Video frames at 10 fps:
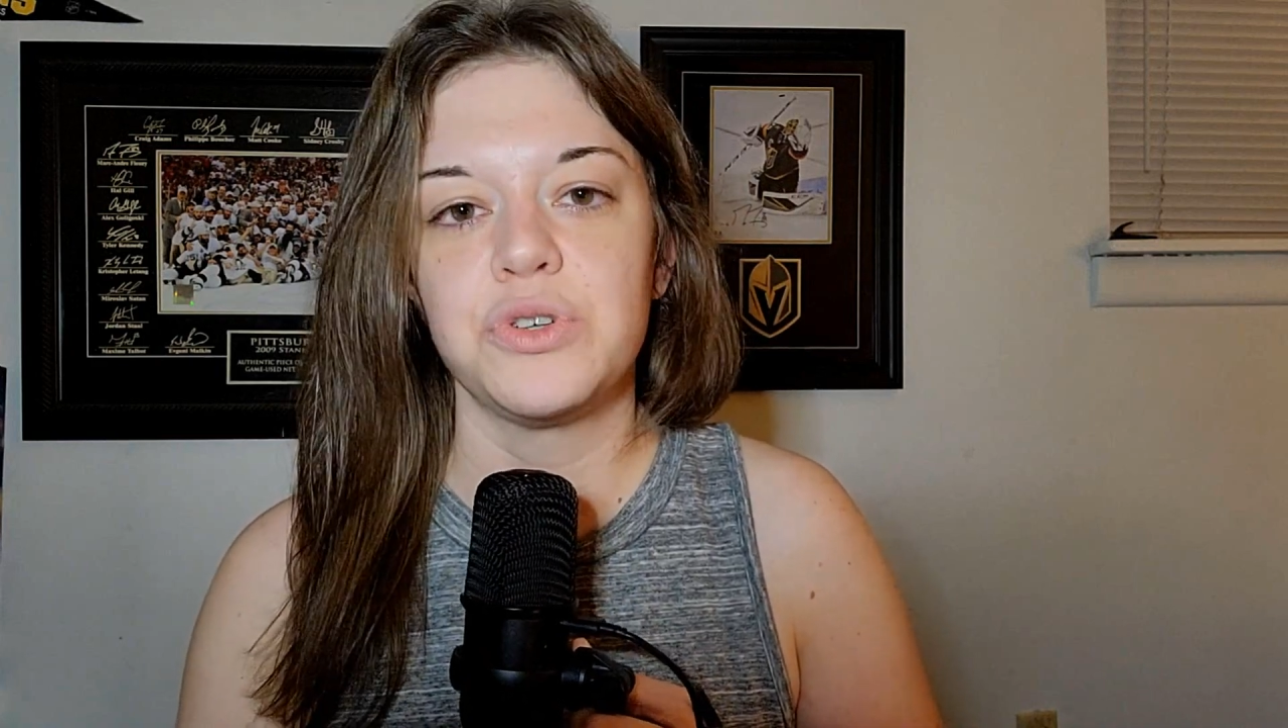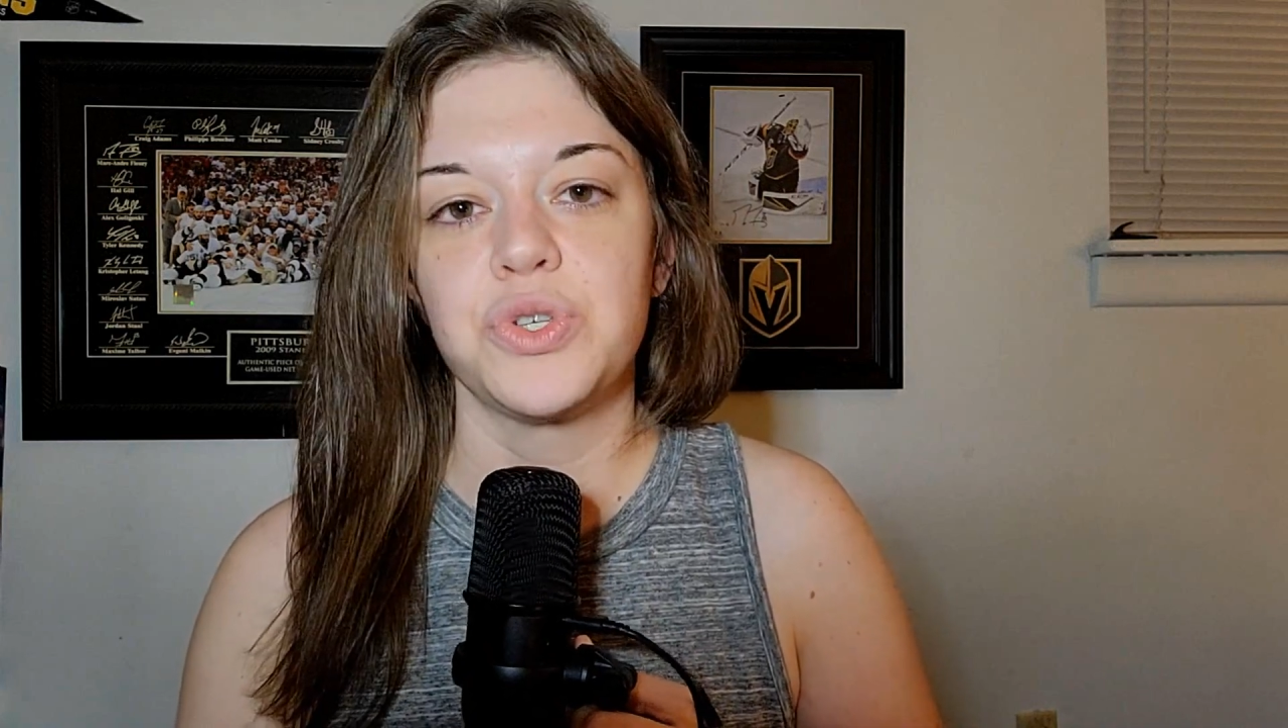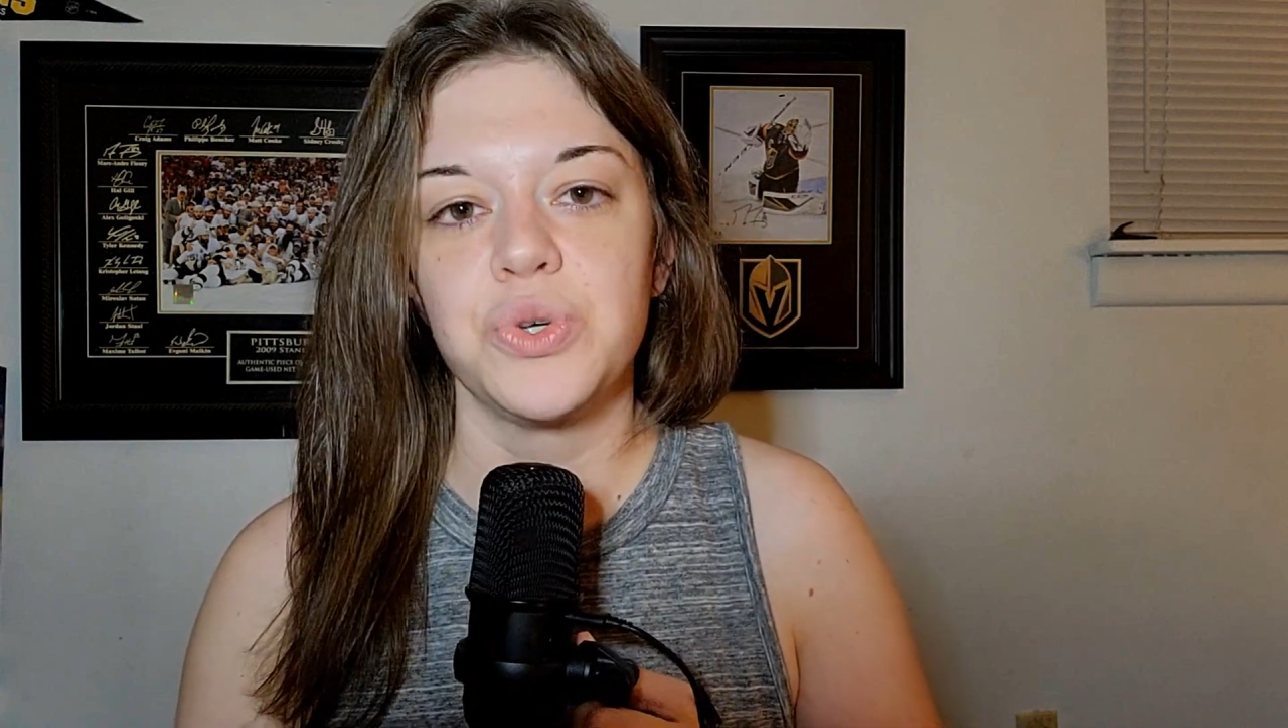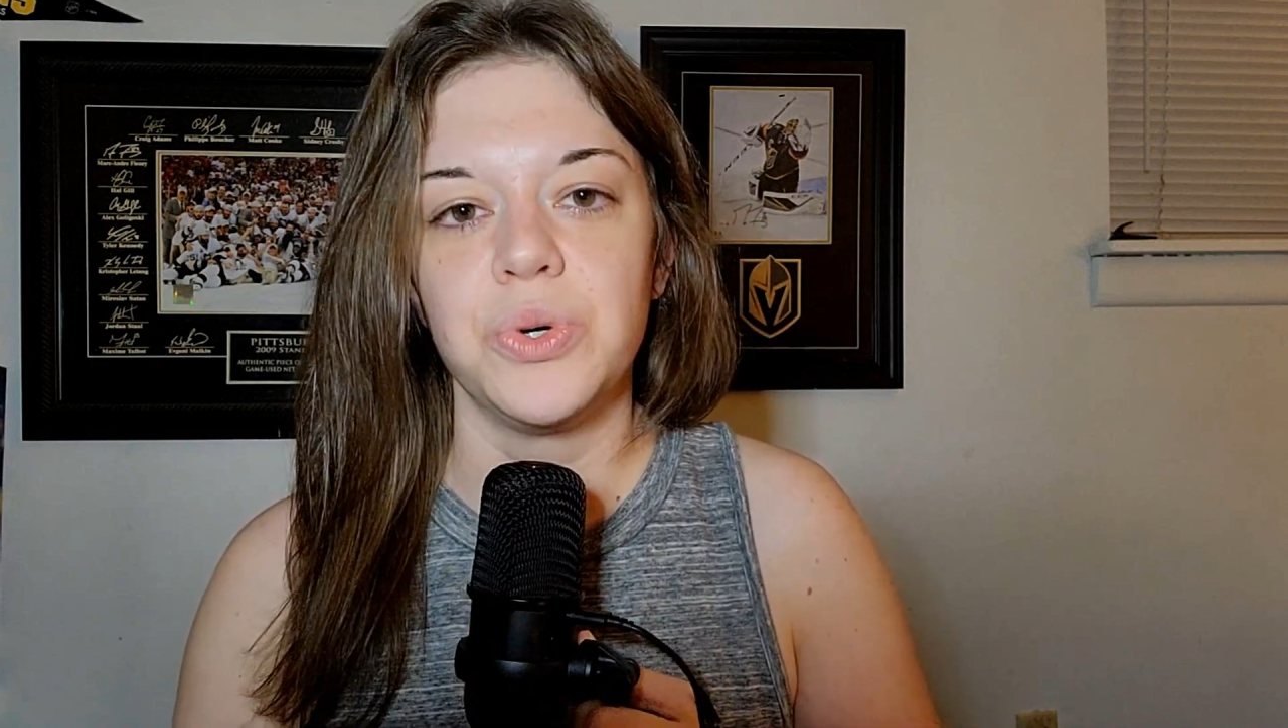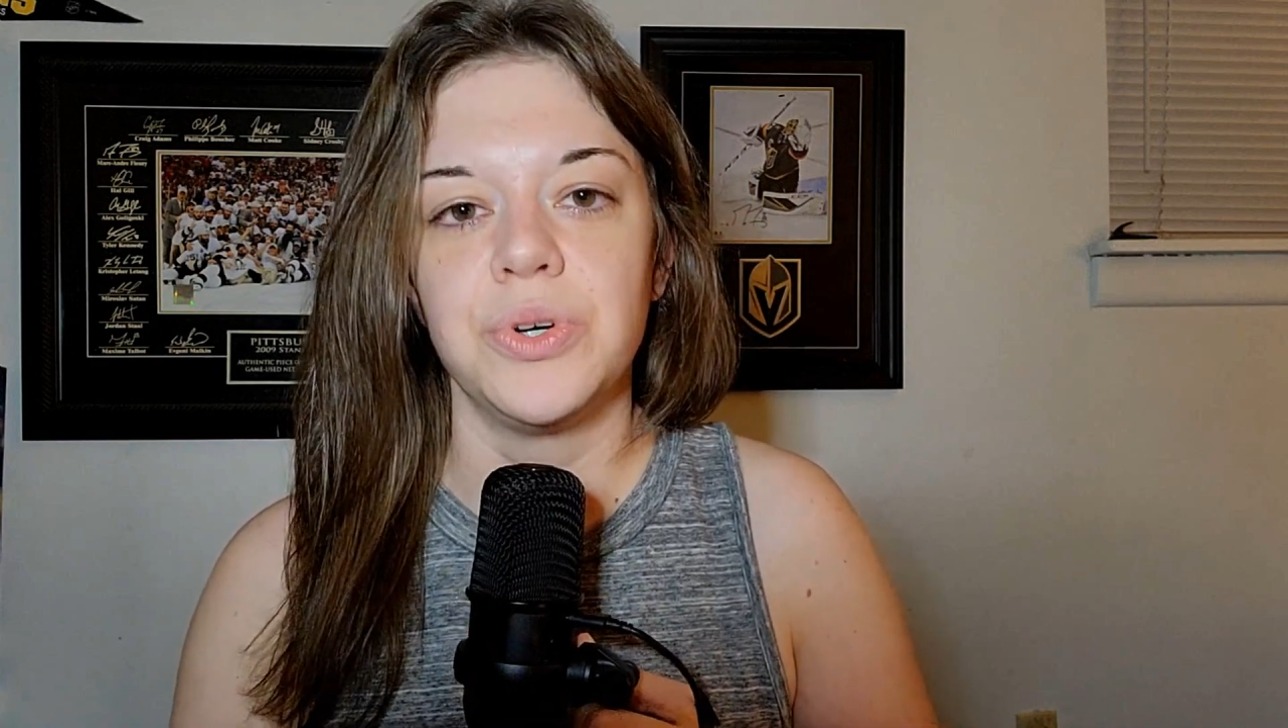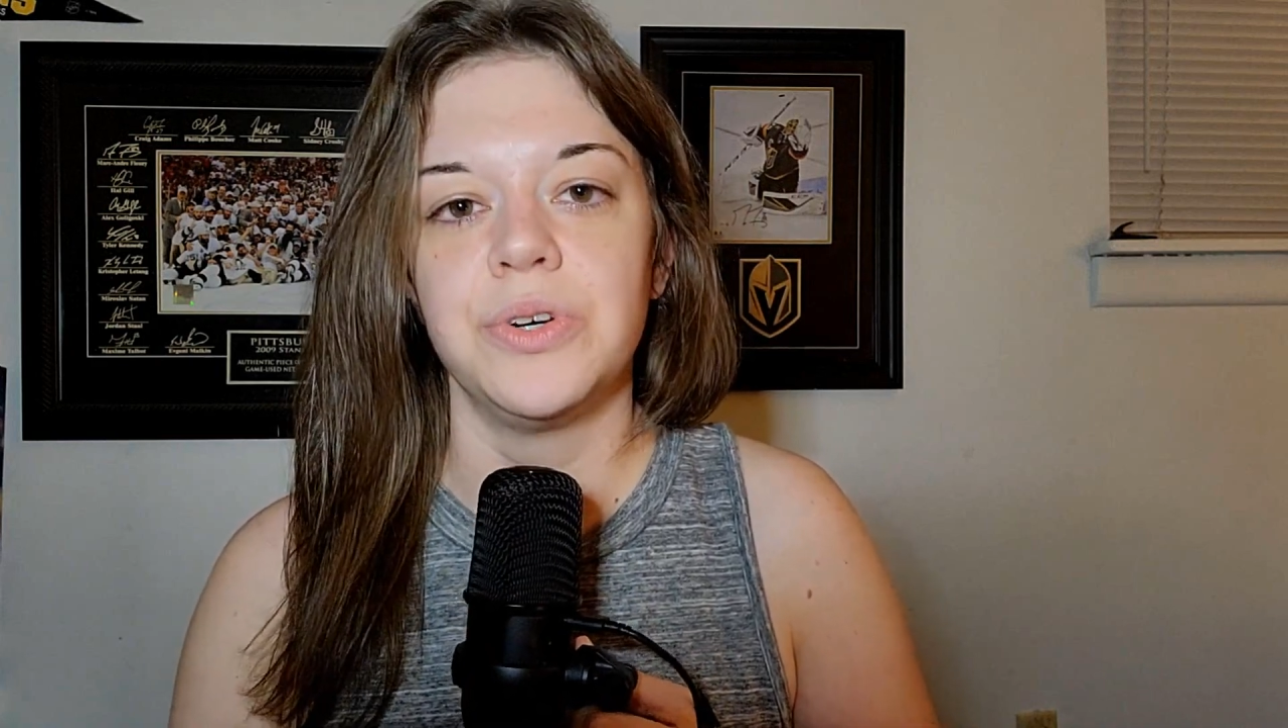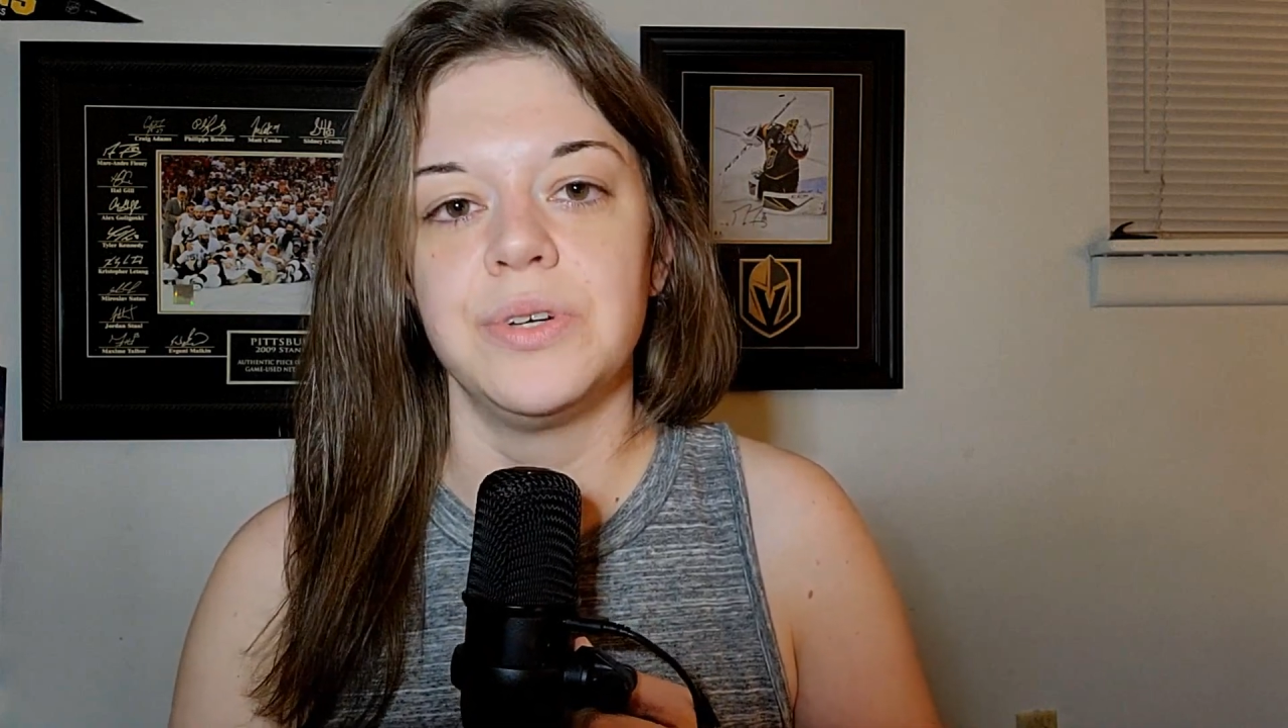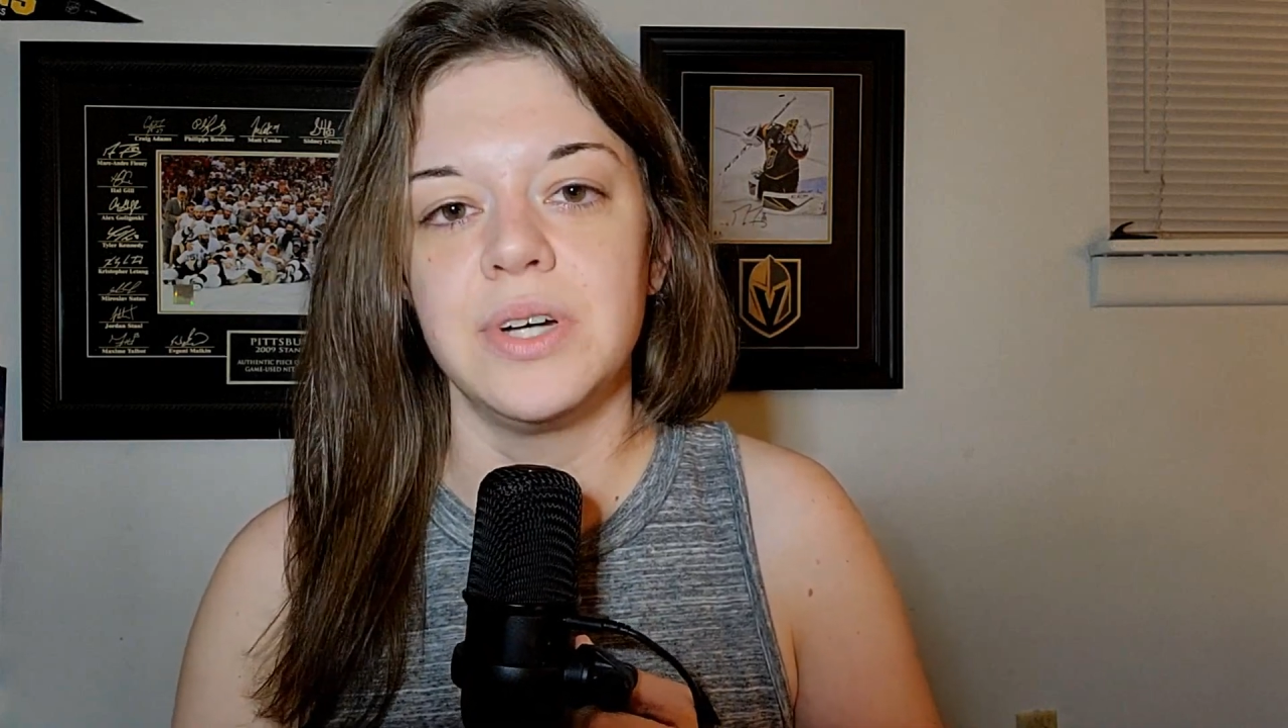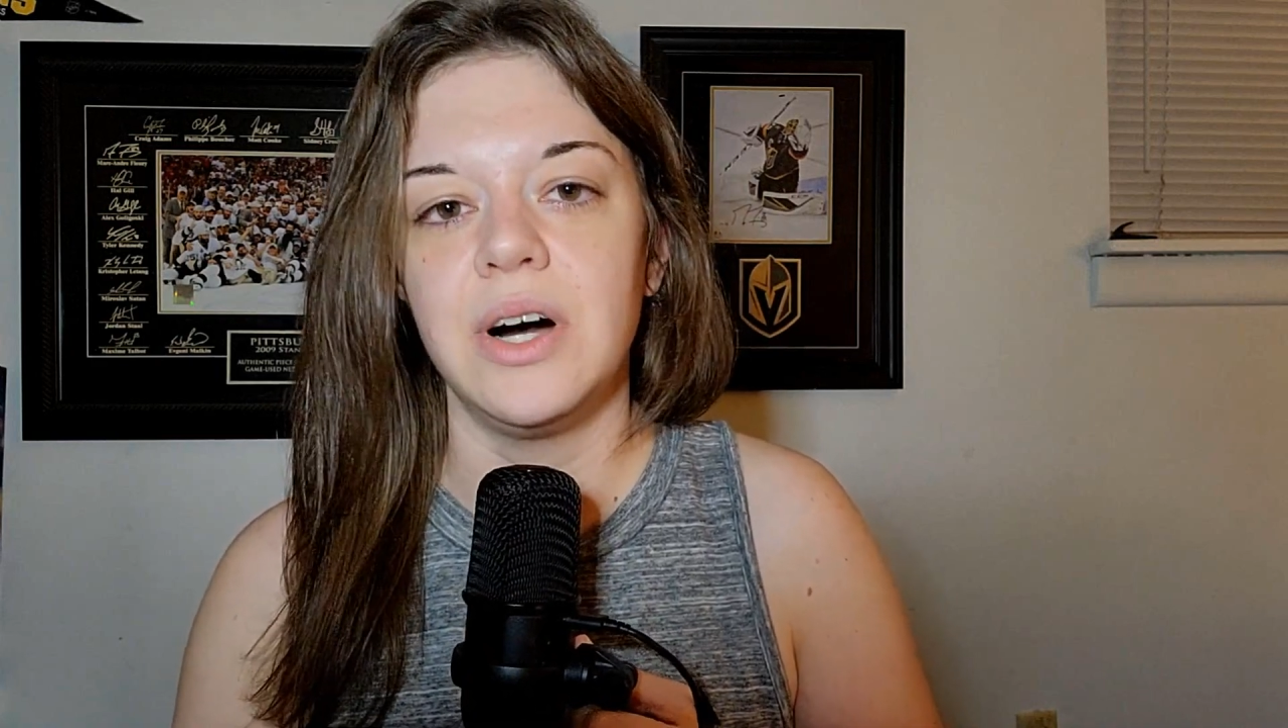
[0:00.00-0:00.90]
school,